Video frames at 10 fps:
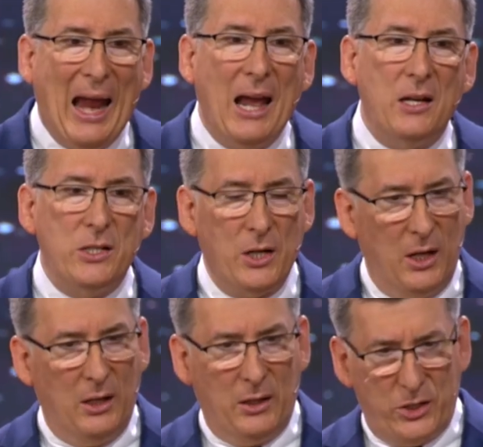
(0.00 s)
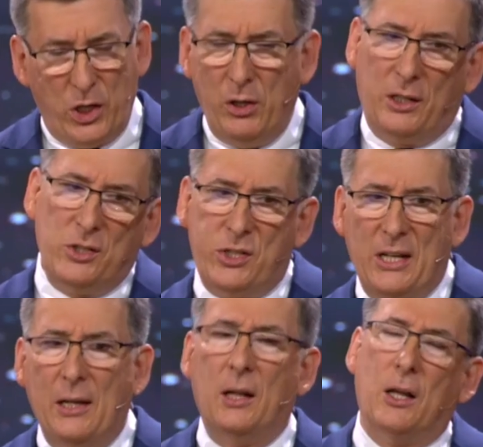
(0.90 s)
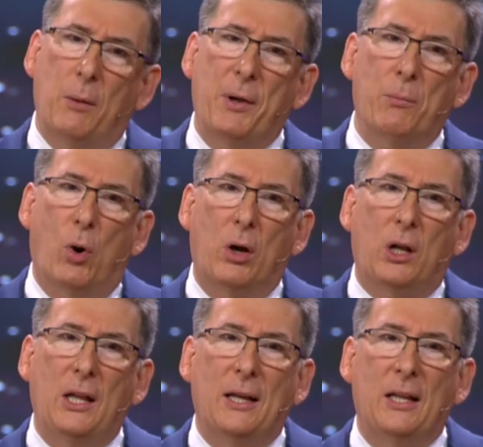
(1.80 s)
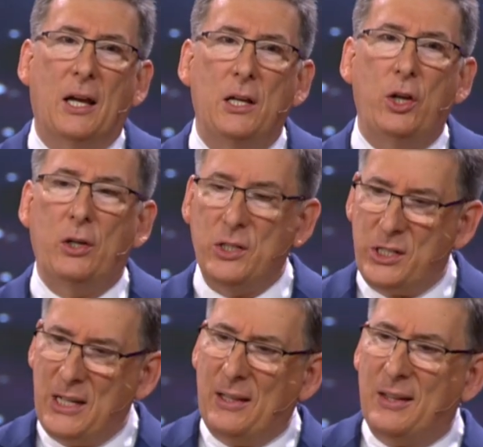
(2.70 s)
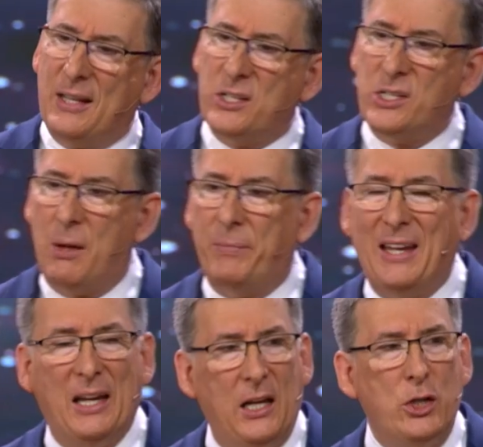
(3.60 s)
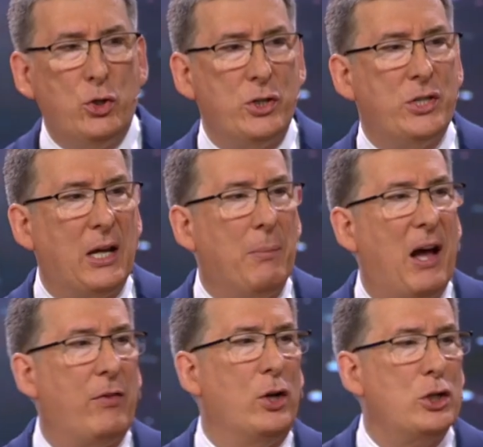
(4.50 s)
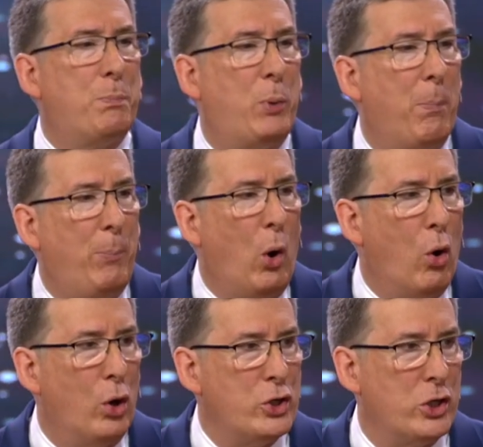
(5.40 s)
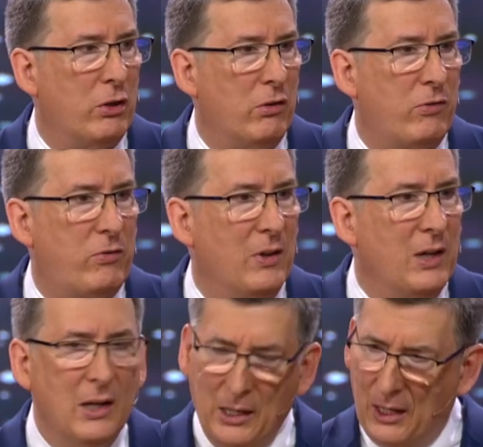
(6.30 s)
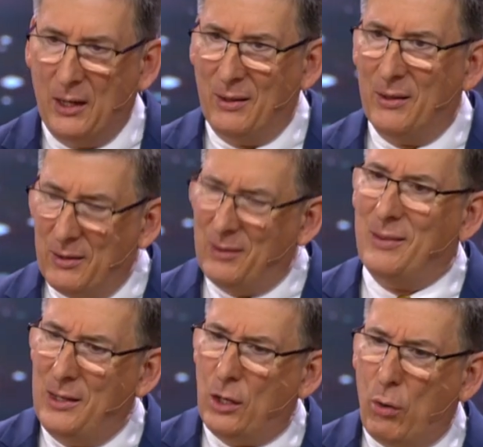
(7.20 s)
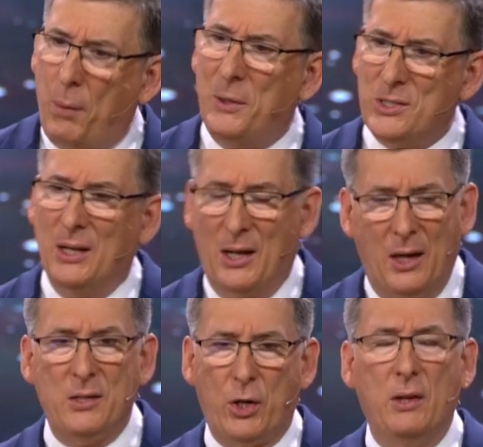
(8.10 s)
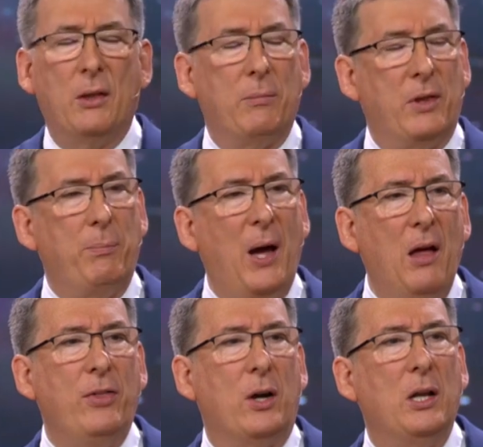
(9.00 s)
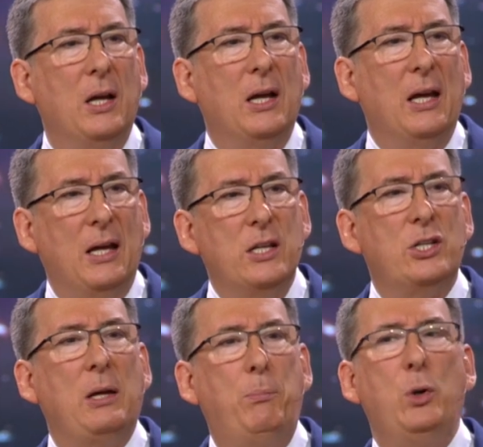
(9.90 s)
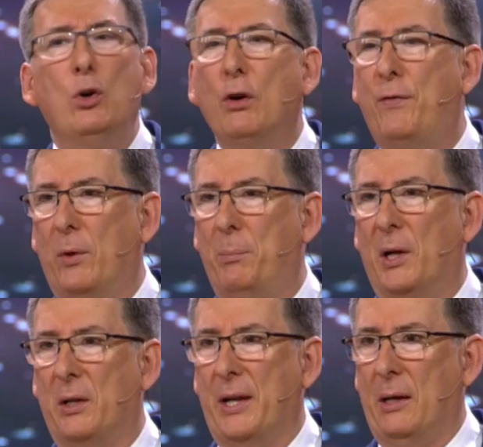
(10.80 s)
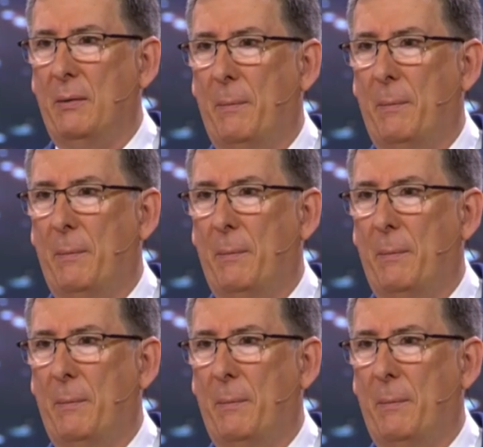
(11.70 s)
And so you can see it a little bit more clearly, and you can see that there's something interesting about those proportions. The Acropolis, uh, sorry, the, the Parthenon is a beautiful building.